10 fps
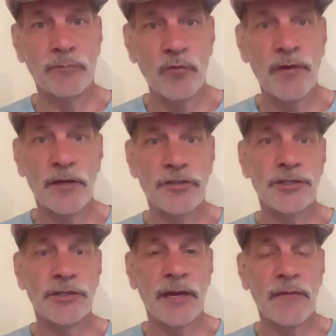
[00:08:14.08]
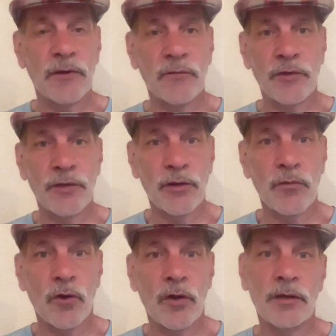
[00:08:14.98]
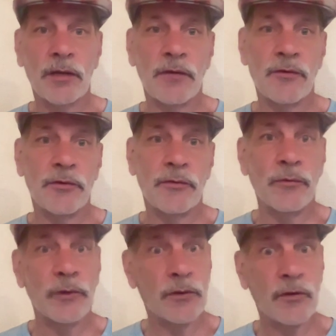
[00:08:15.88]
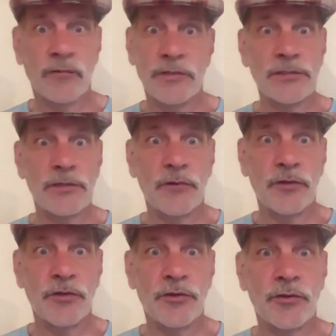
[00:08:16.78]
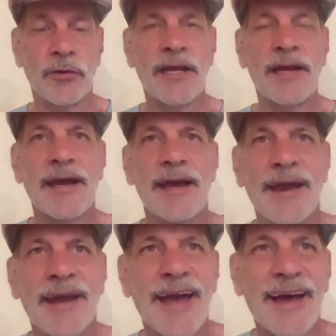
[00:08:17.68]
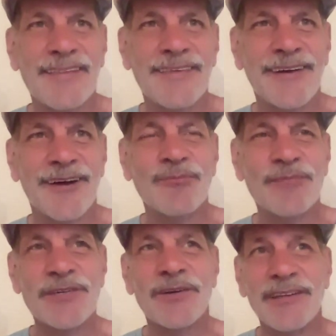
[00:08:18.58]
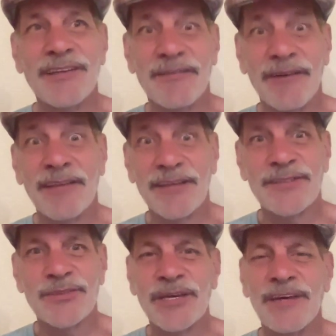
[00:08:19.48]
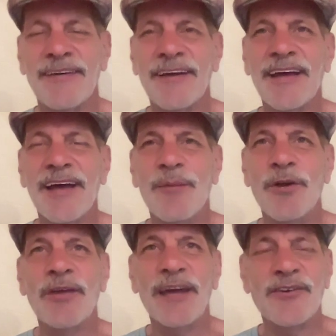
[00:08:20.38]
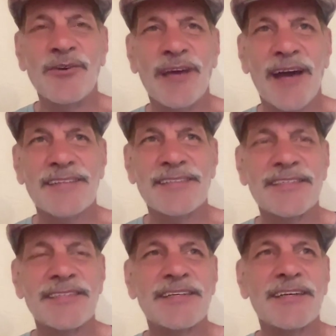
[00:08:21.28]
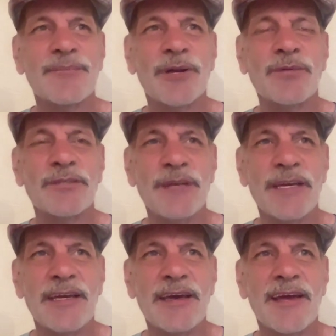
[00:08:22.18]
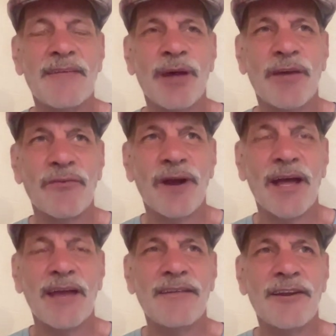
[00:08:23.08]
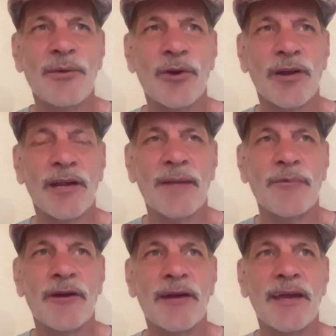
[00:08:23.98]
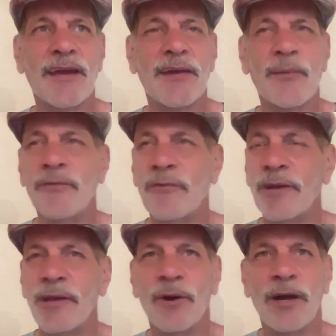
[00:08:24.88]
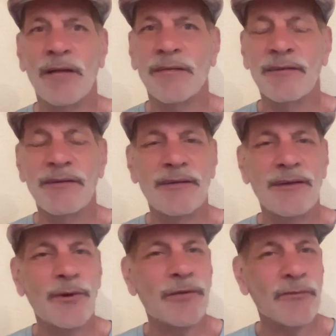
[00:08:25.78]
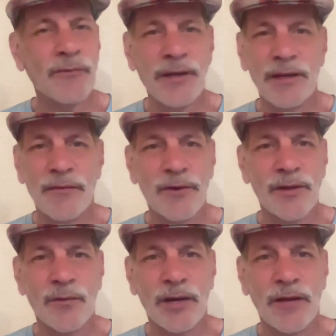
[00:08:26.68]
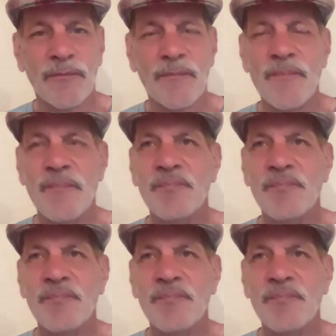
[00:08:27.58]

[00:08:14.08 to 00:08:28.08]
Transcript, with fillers: move energy to get rid of what you don't want and to receive what you do. And I had, um, so I did the event this week and we only had two guests, but it was me and my friend, you know, we're collaborating and it went really well, it went really, really well.